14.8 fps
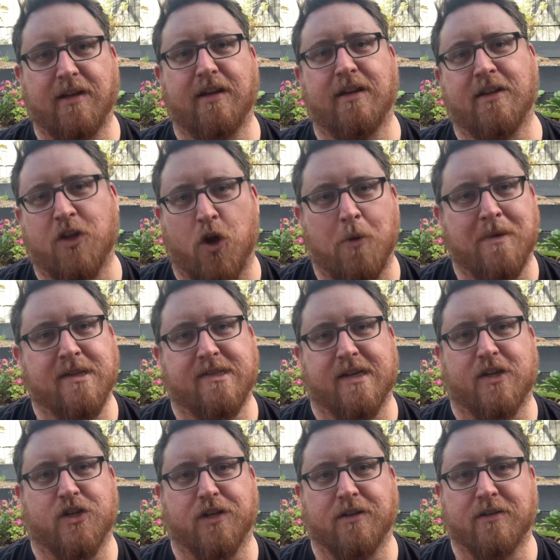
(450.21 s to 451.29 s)
in the comment
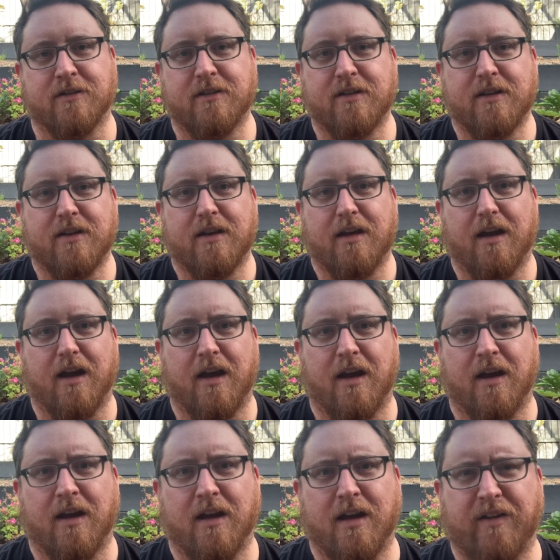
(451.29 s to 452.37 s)
section
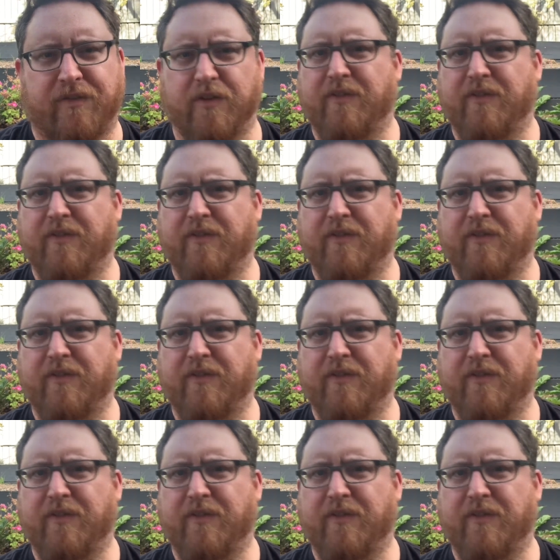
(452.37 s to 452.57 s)
if